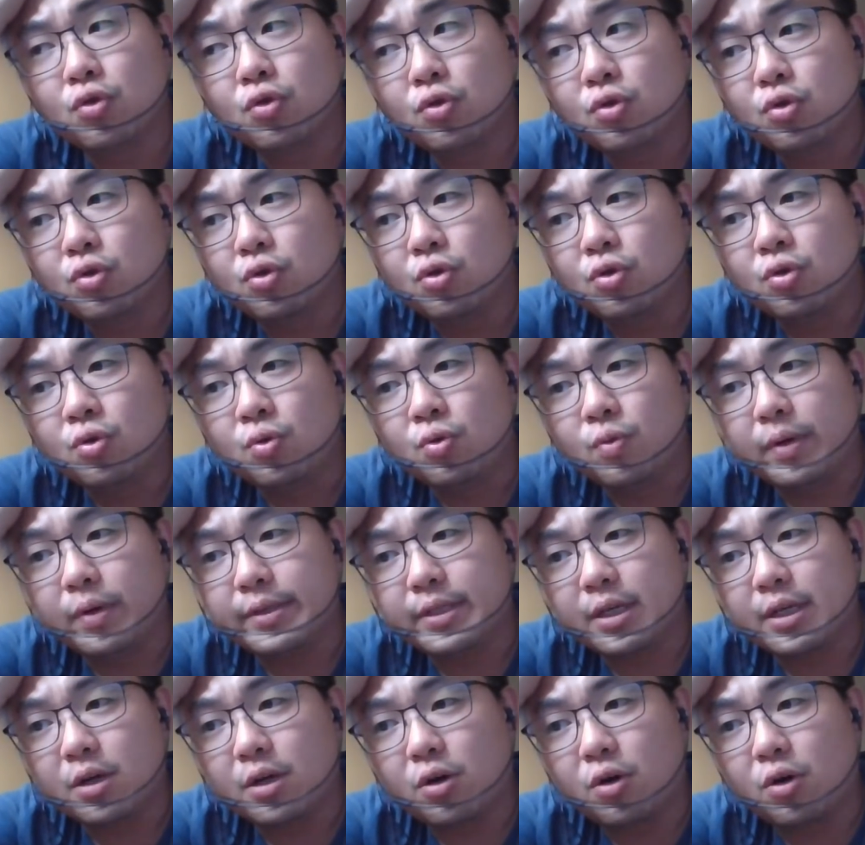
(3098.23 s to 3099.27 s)
What is it
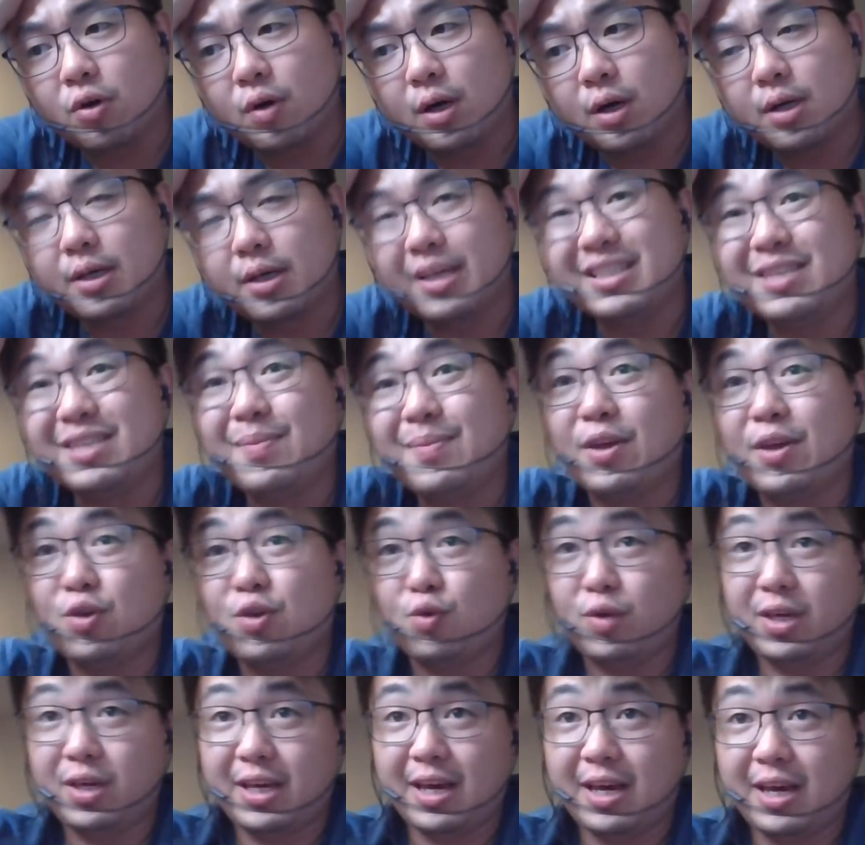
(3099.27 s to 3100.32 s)
called? Is it by
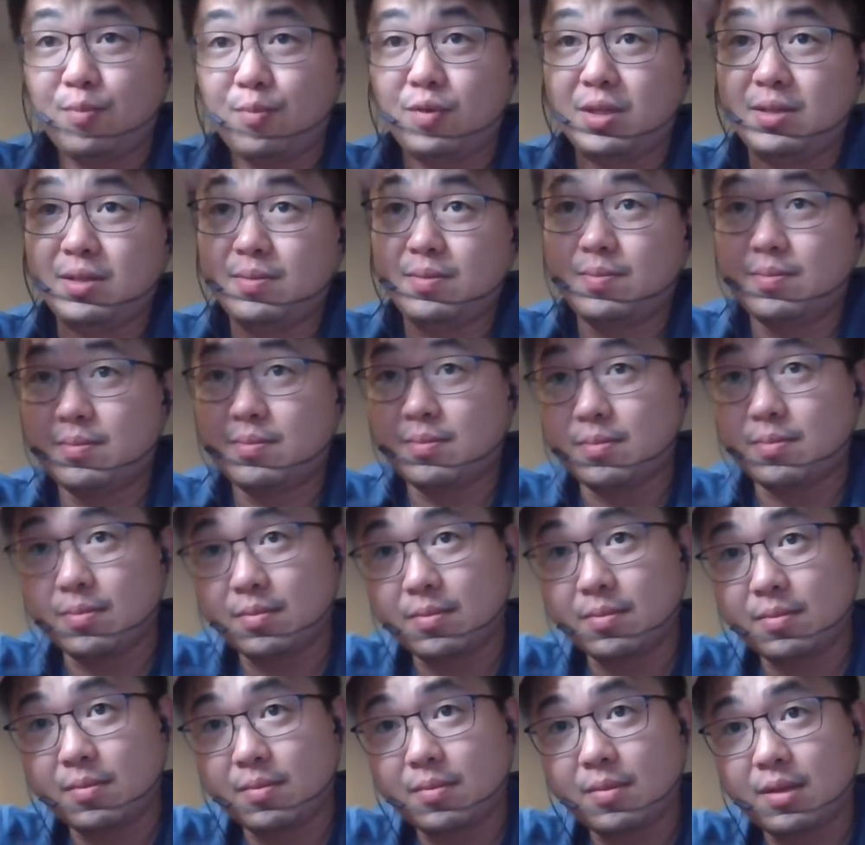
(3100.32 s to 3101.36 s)
UEM one?
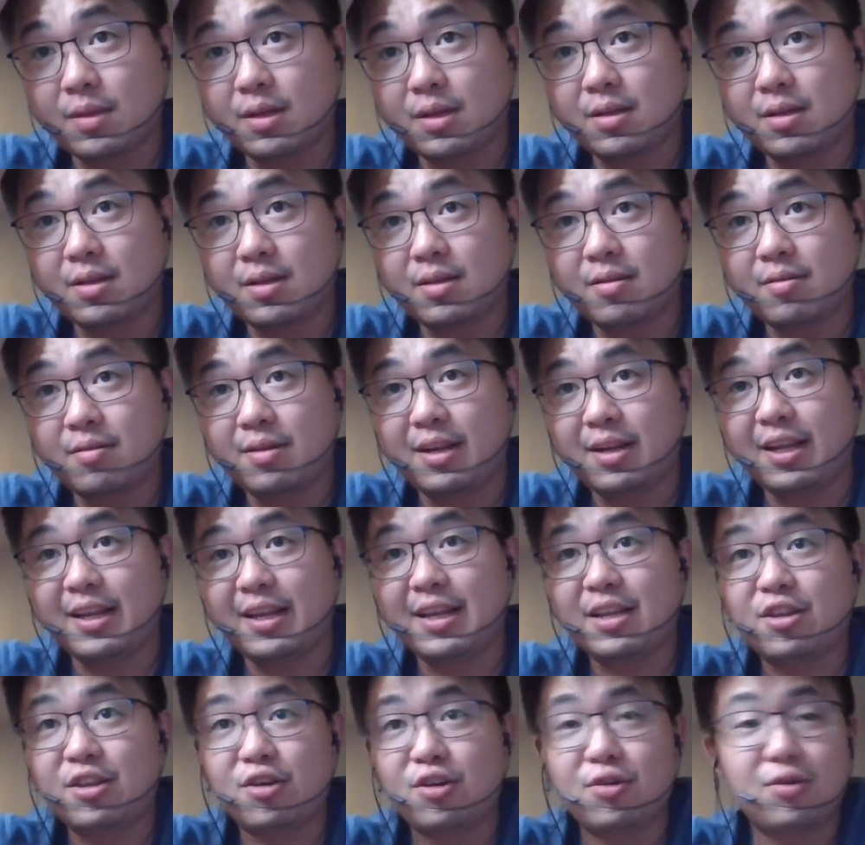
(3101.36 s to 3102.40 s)
Lina
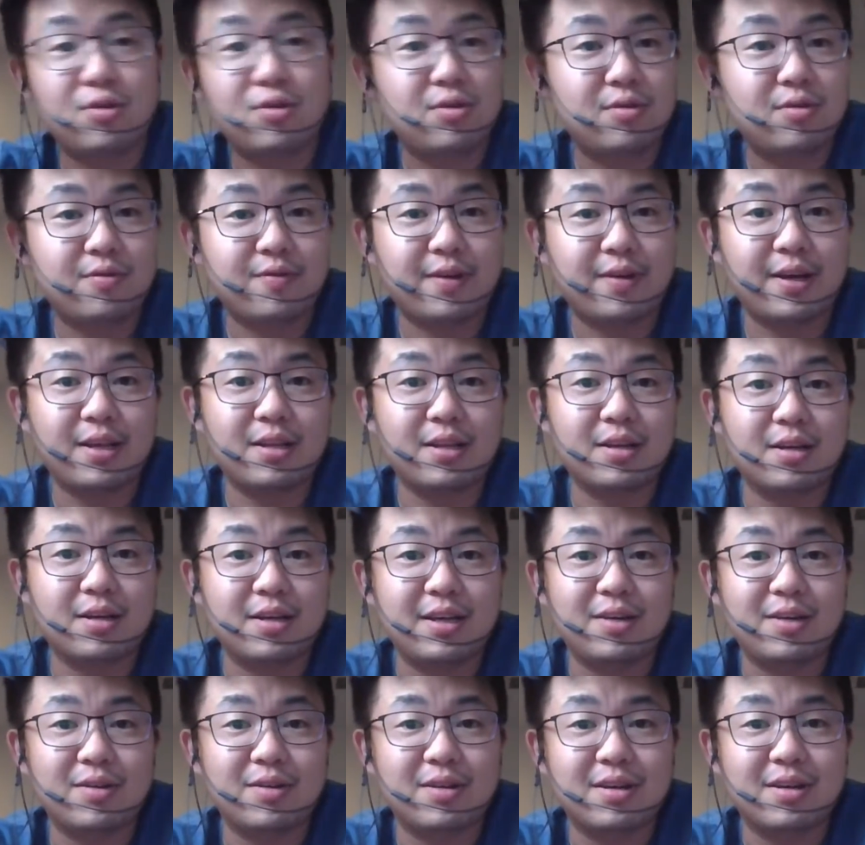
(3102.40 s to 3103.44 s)
Teo, right?
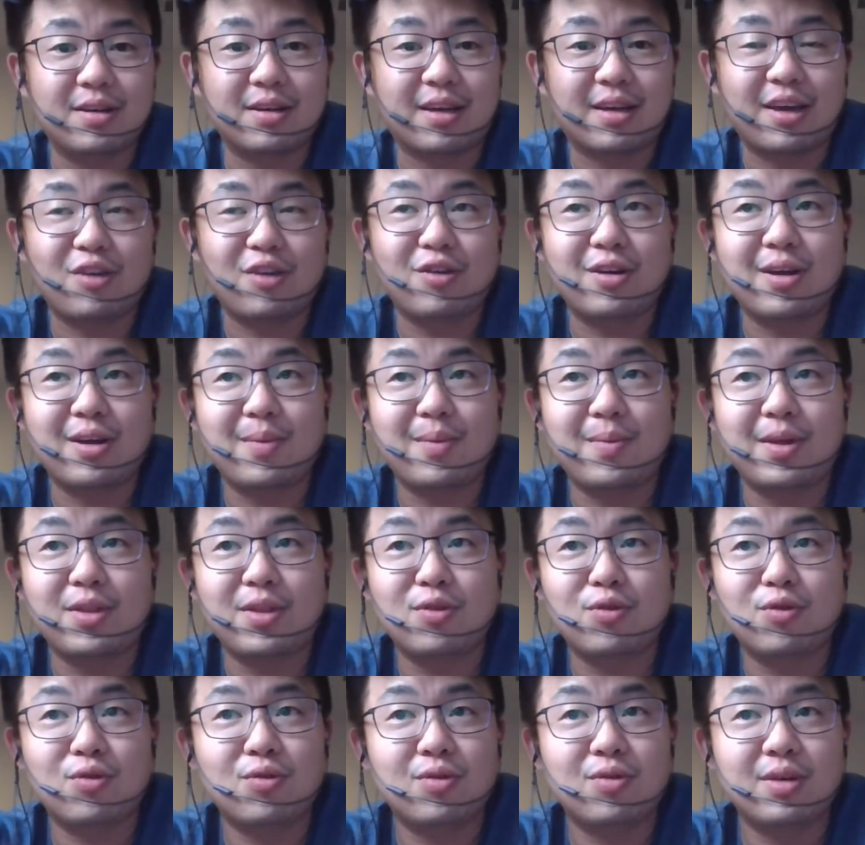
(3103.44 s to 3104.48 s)
Can you let me
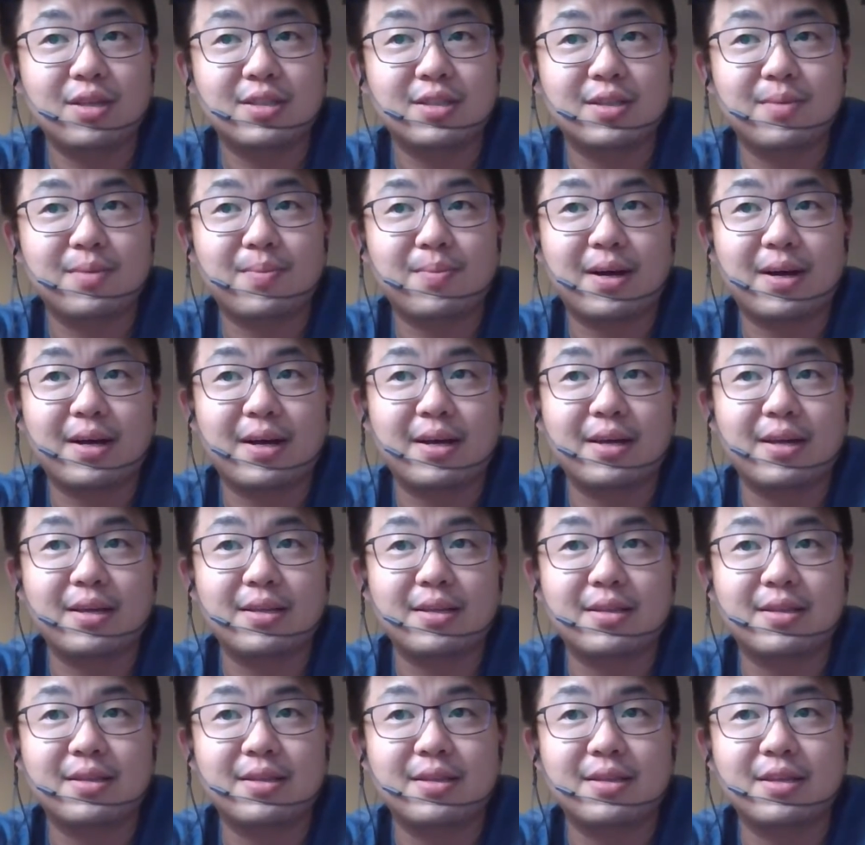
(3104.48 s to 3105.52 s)
know? Is it by
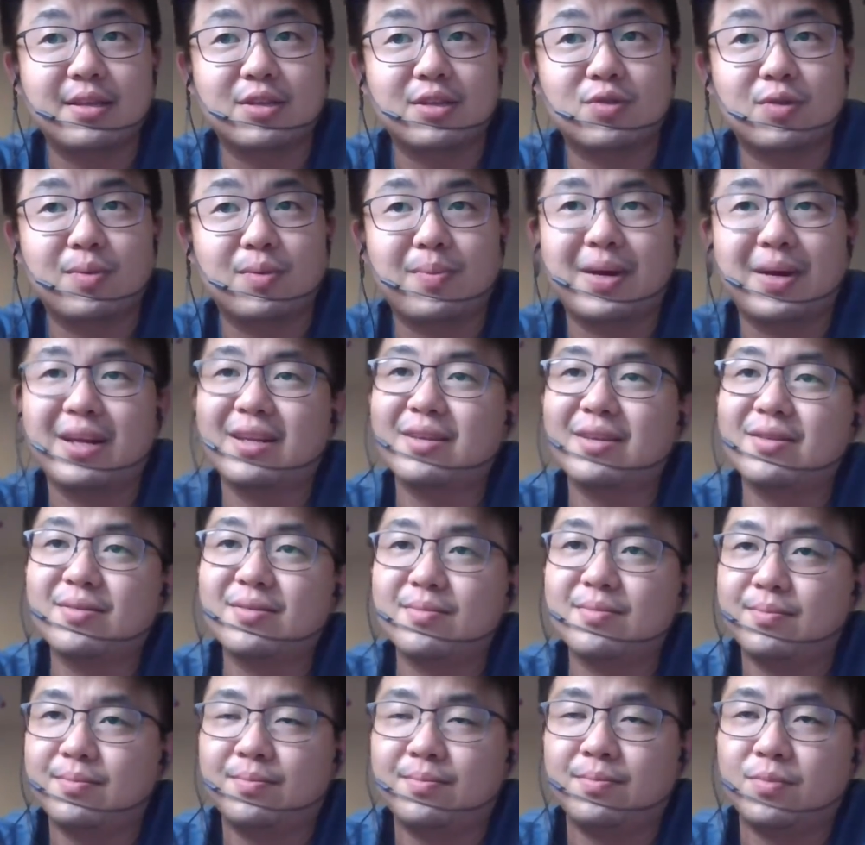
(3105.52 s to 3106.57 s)
this one? But
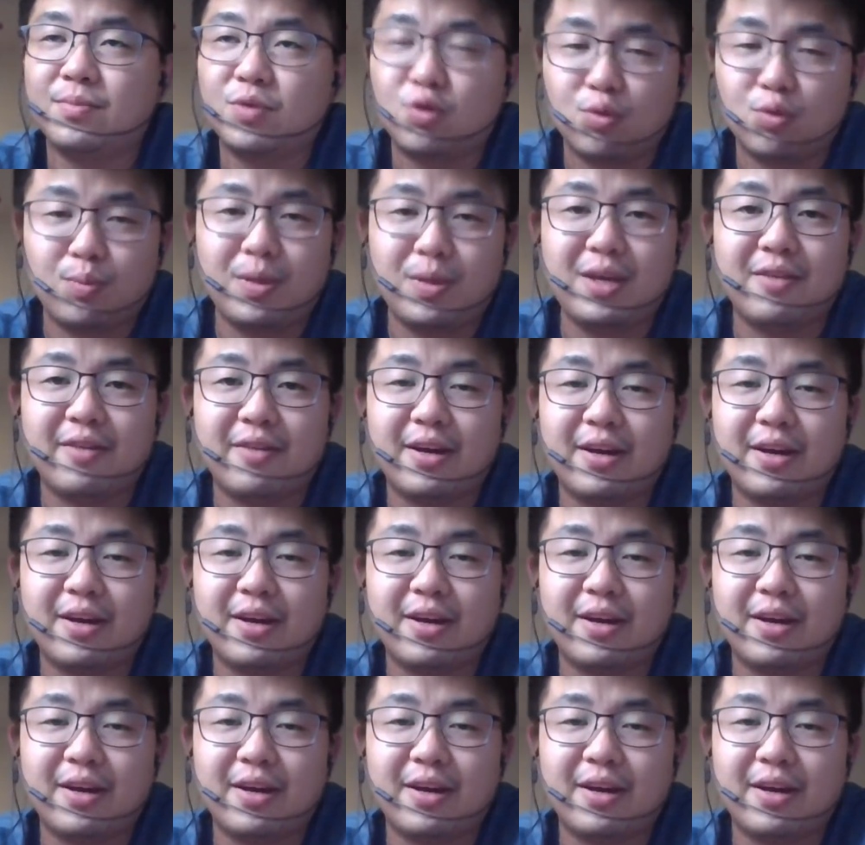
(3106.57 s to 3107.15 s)
to me, right?